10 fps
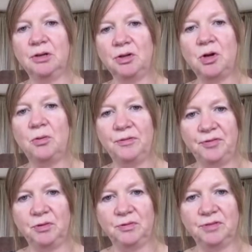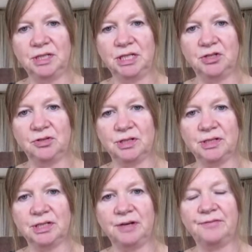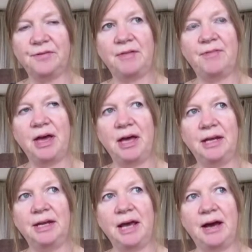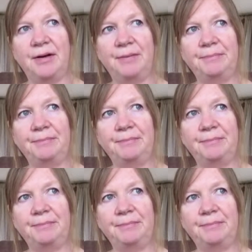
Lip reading: know a few of the teachers and stuff, and then